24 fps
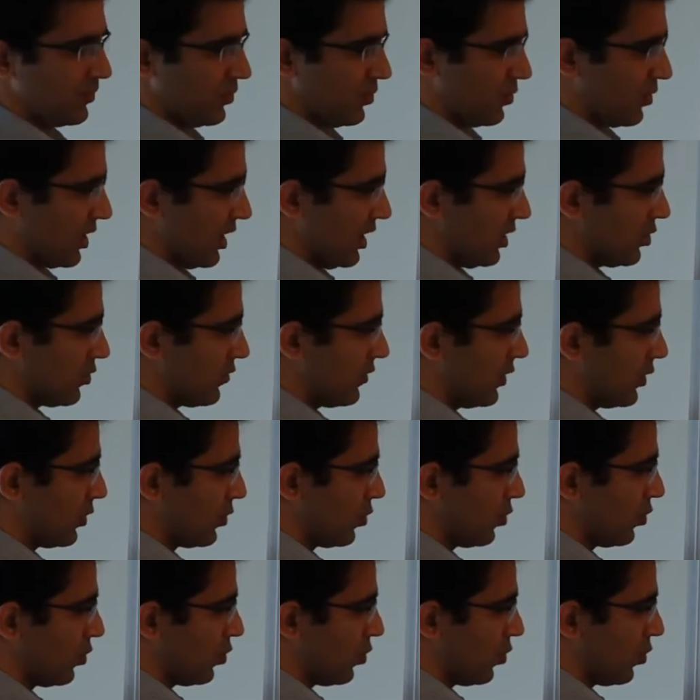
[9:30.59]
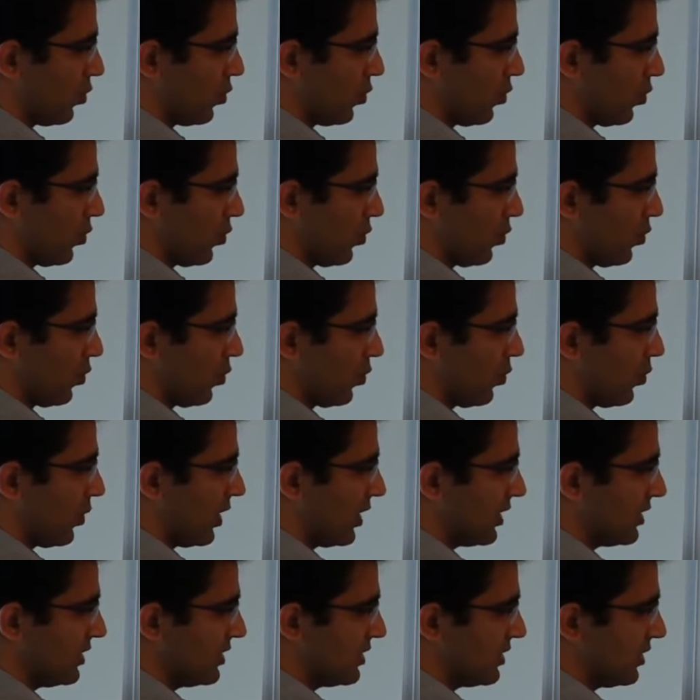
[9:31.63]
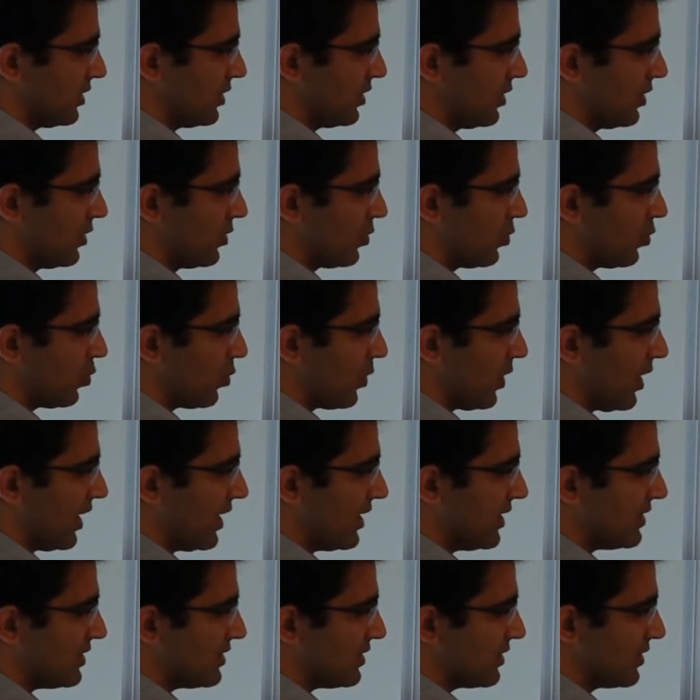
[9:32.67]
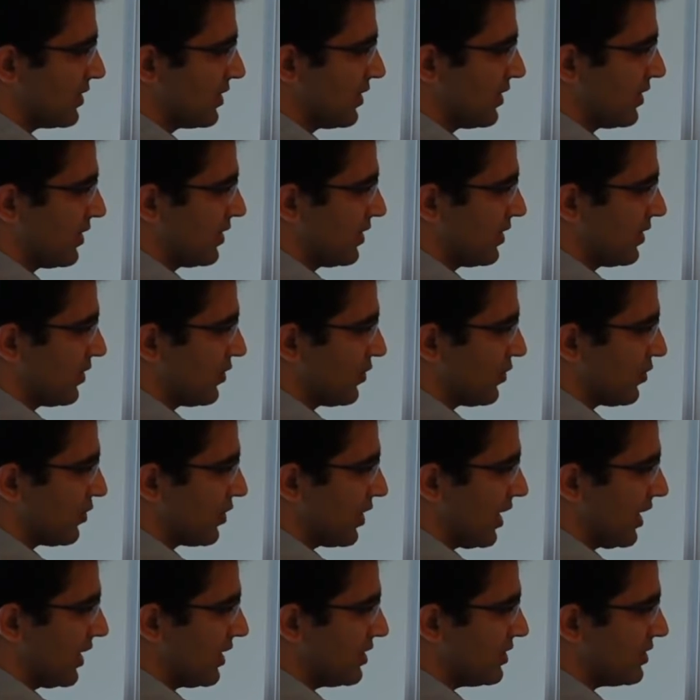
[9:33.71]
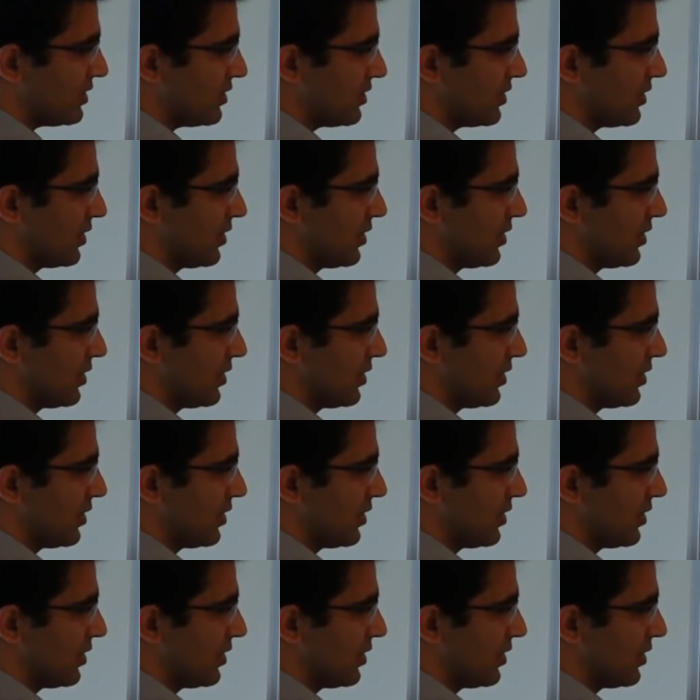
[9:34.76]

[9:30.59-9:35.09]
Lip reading: Okay, you will do once, twice, thrice,